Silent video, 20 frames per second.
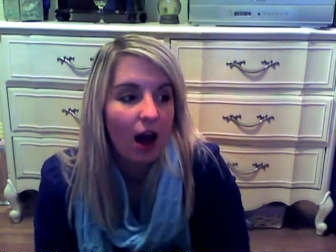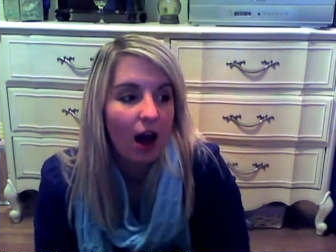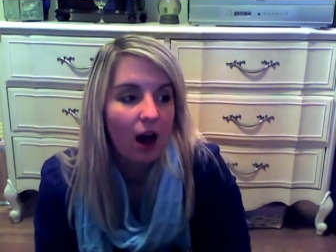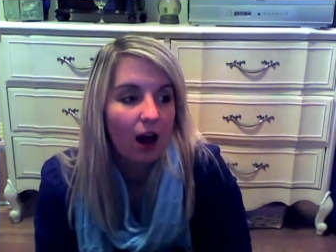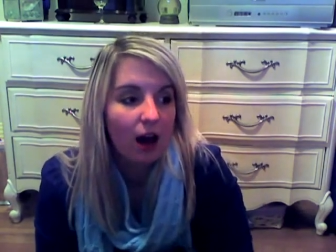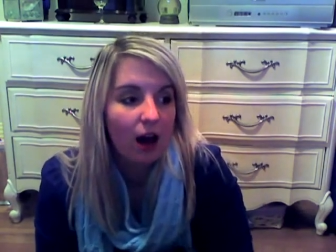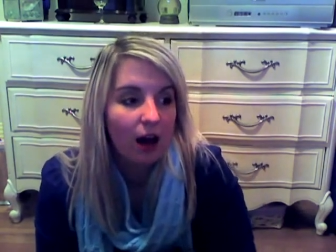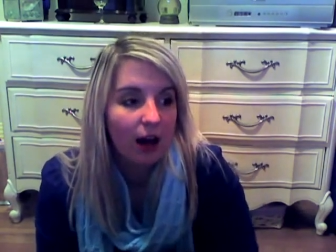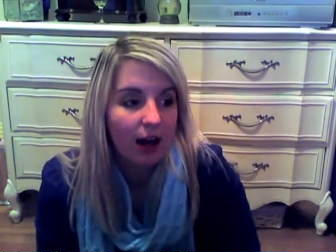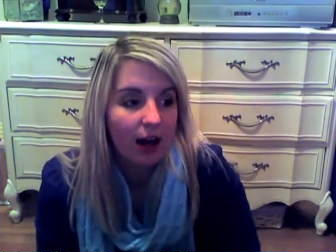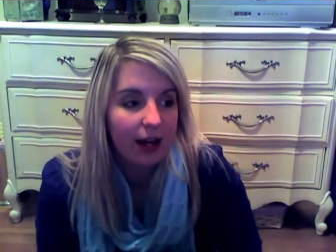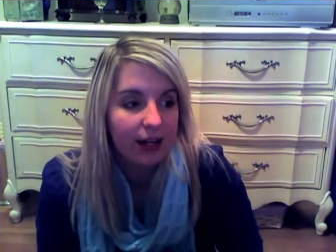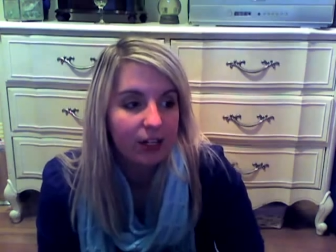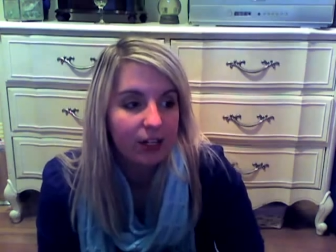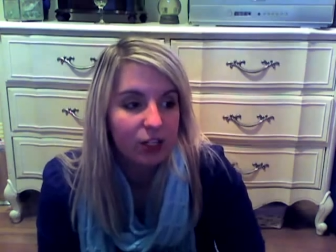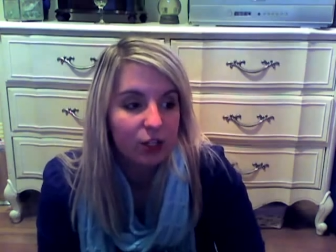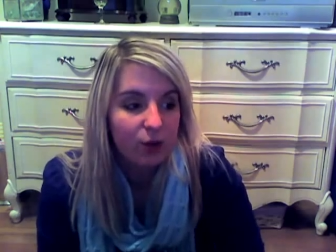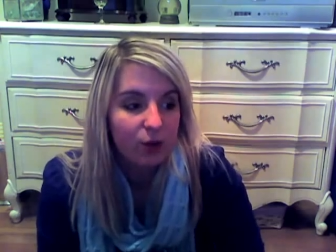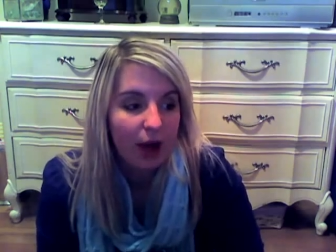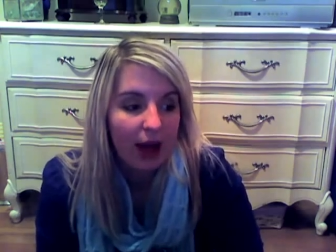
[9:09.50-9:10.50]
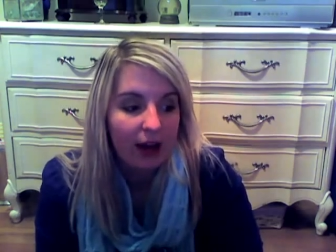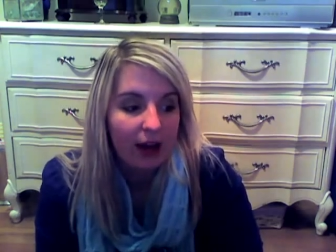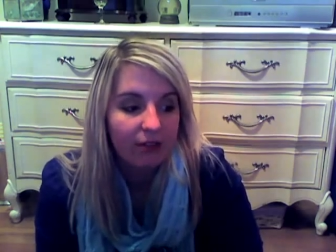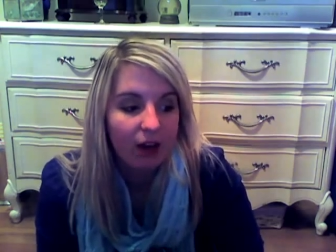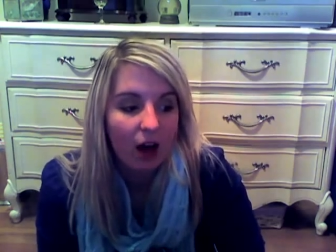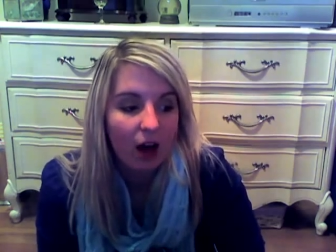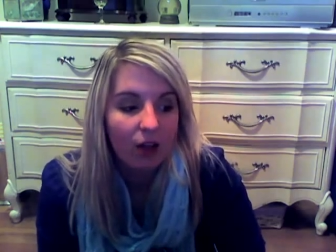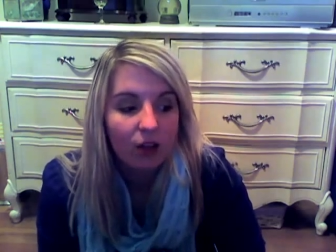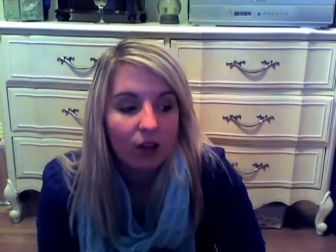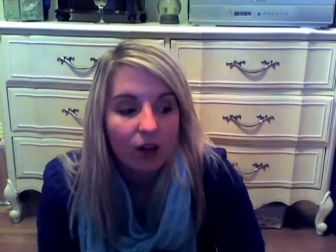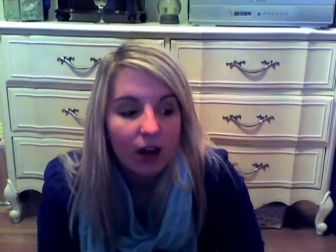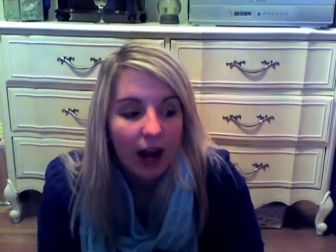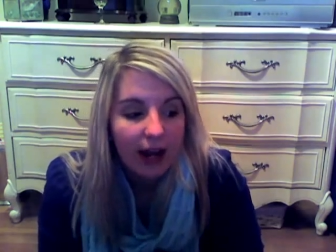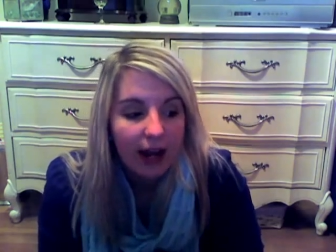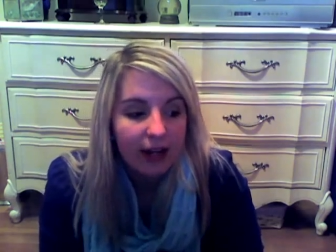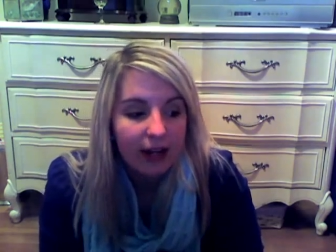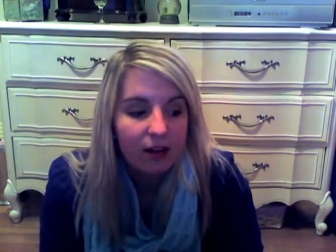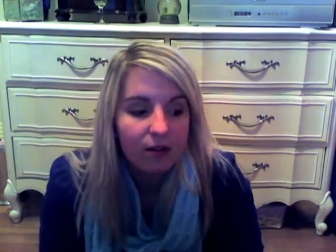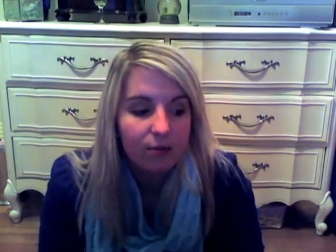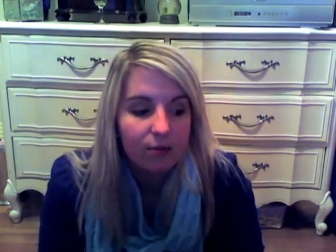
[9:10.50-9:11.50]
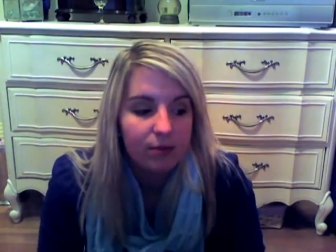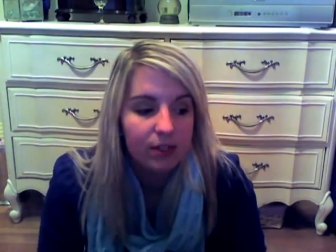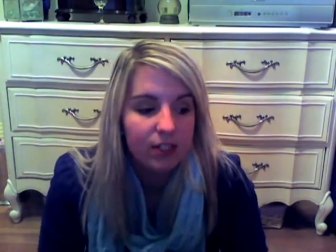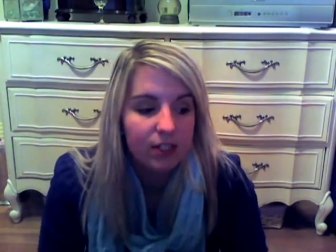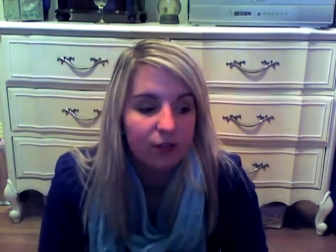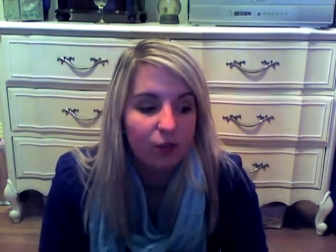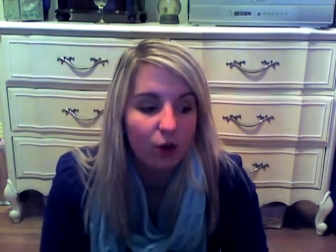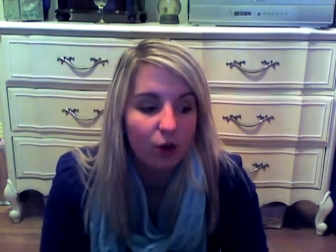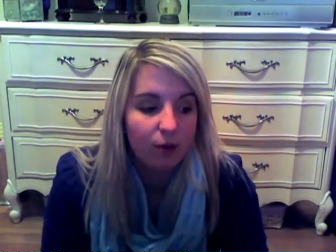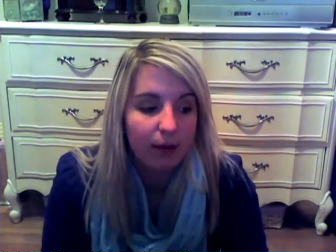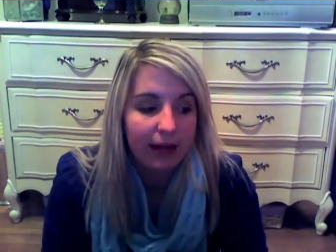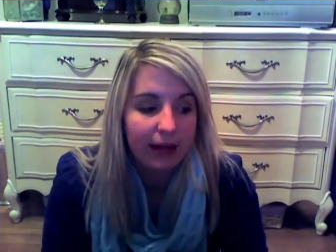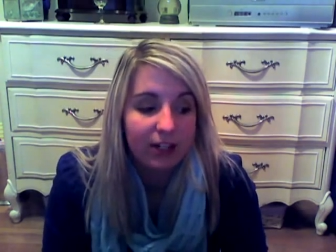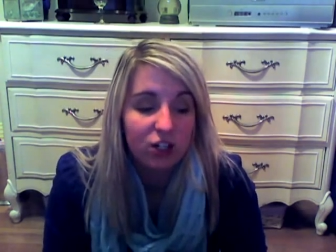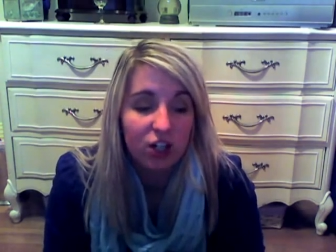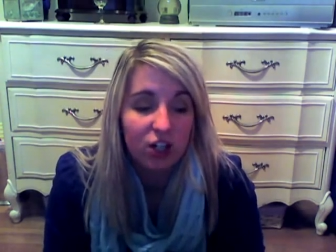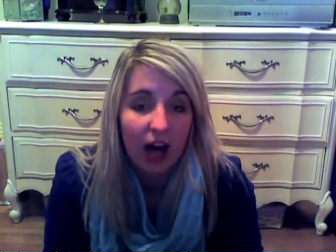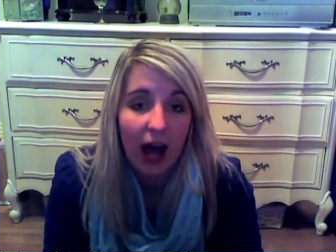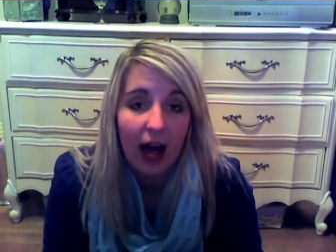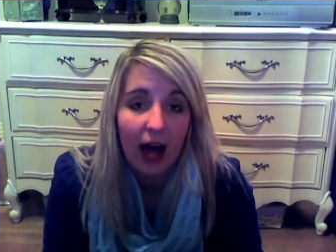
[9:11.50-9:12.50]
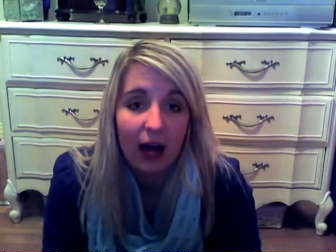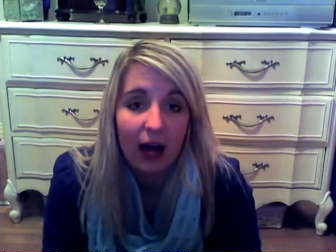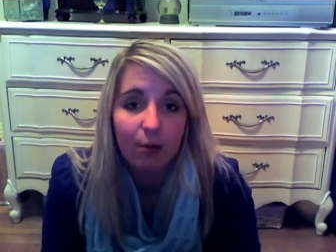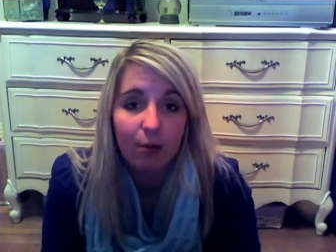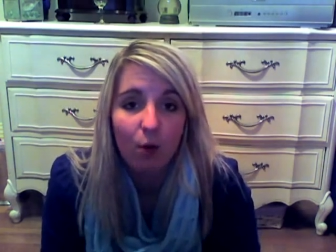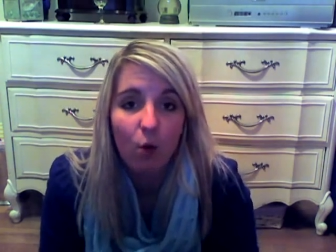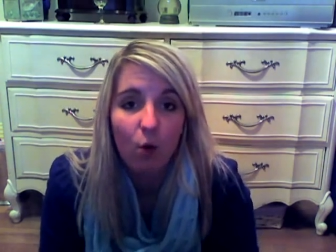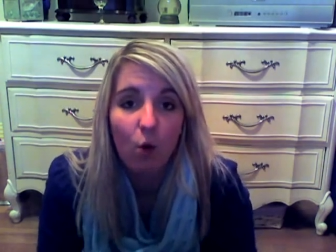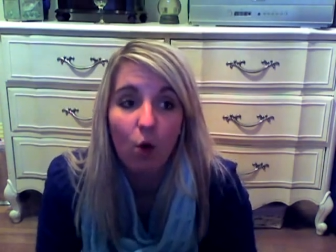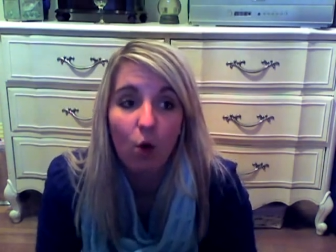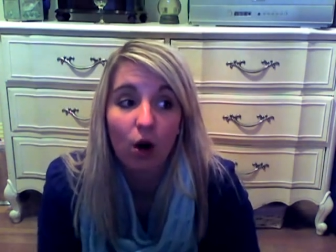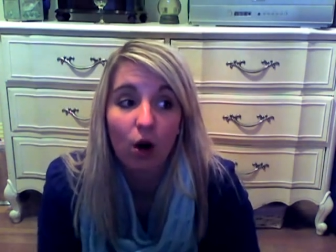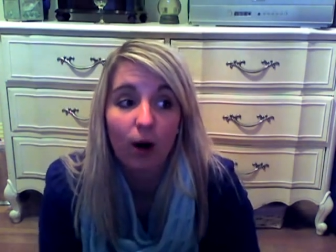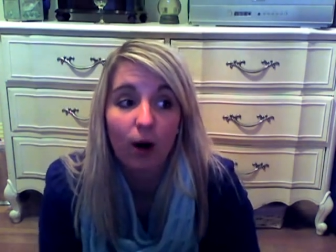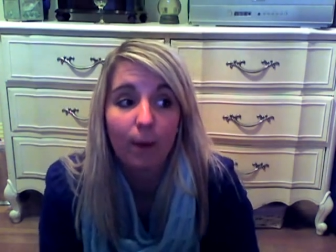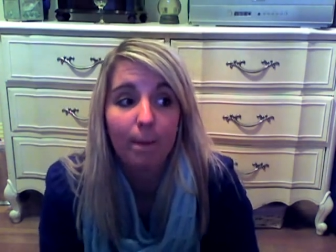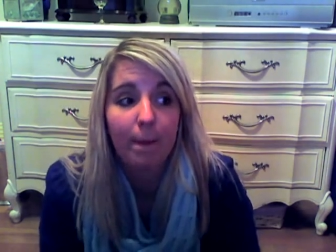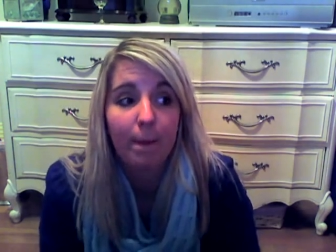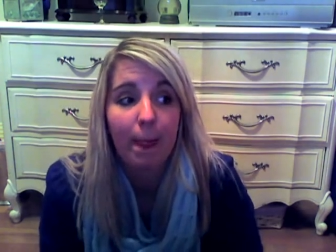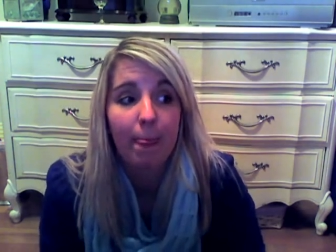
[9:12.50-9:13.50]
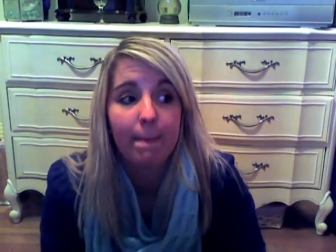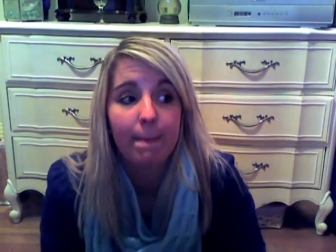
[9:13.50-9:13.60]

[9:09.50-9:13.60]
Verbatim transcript: I do have other items for my job or